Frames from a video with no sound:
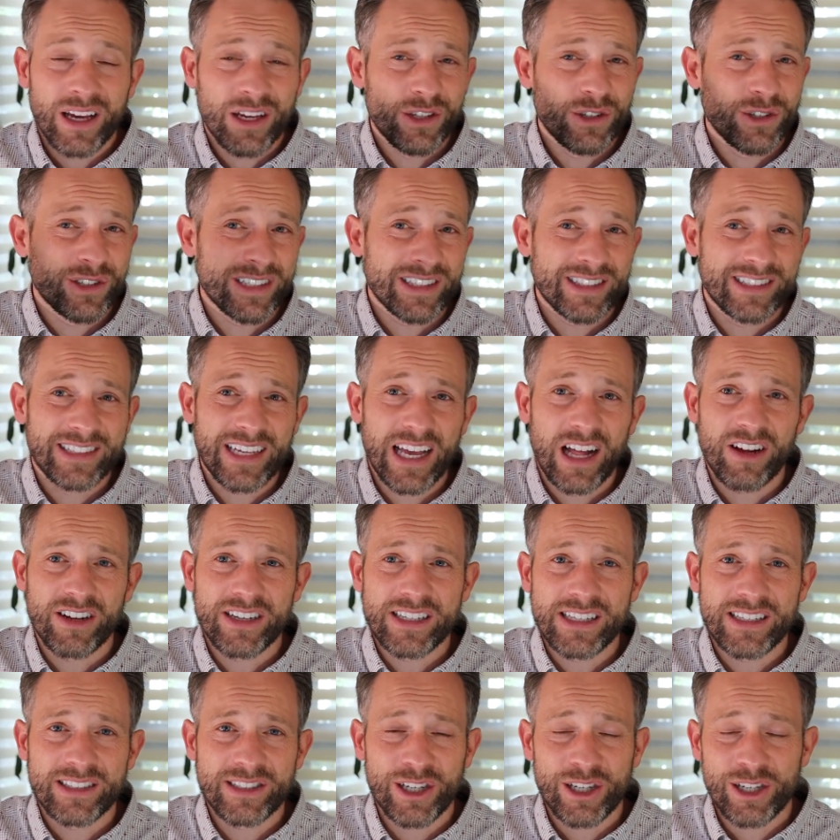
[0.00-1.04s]
You can sell it
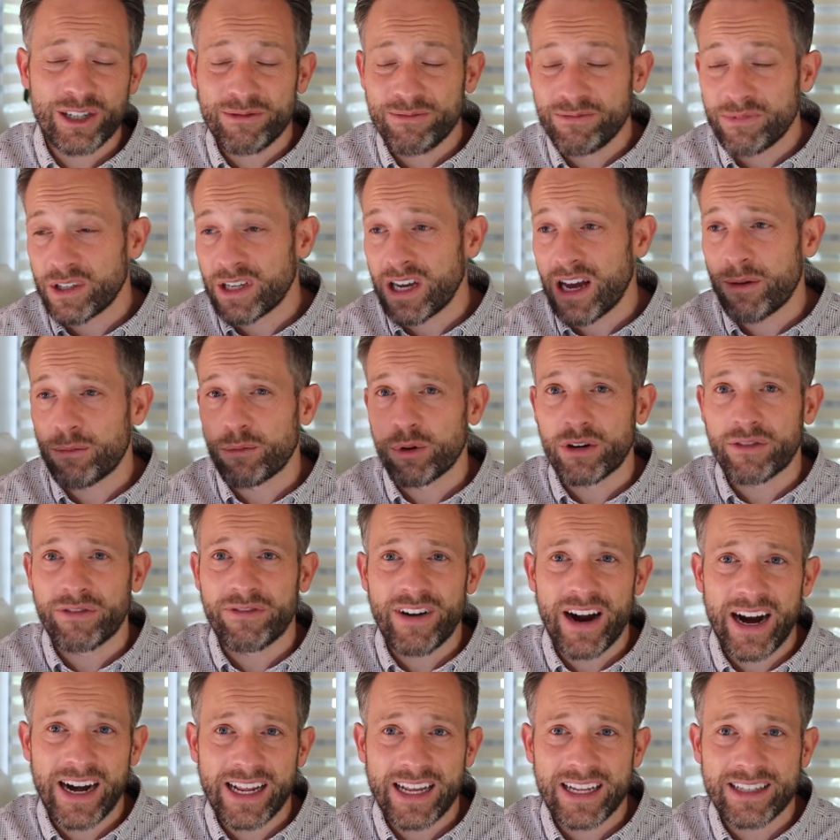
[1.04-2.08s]
easier. You got more
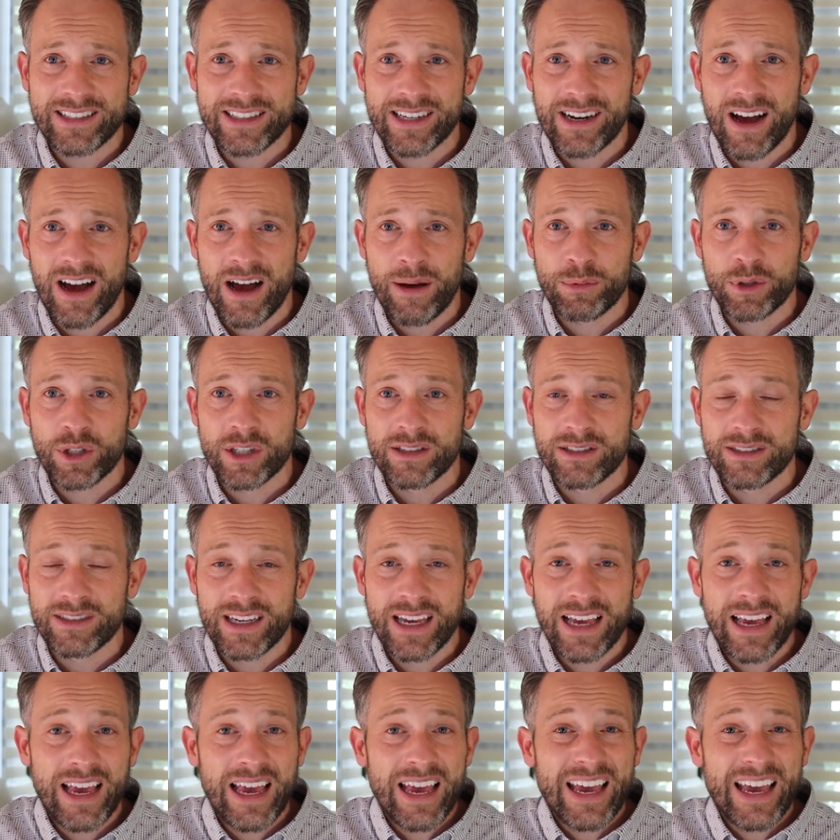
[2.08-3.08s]
financing options.